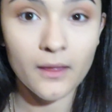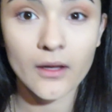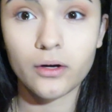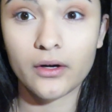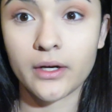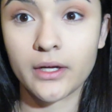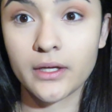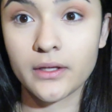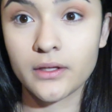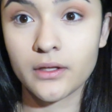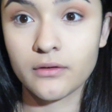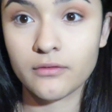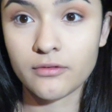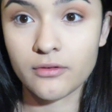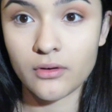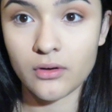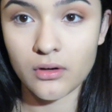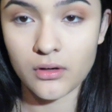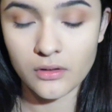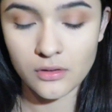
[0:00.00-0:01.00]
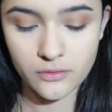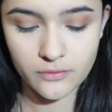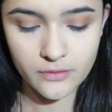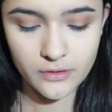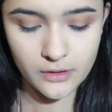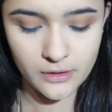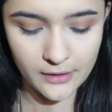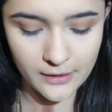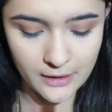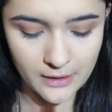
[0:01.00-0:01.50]
Alright, and then for all
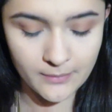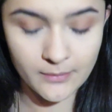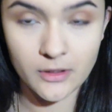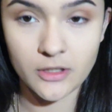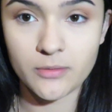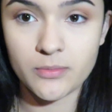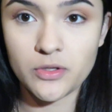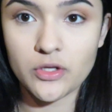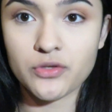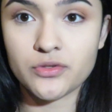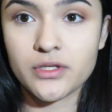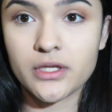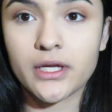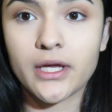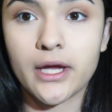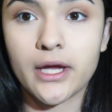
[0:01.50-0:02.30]
over the lid, I'm going to be using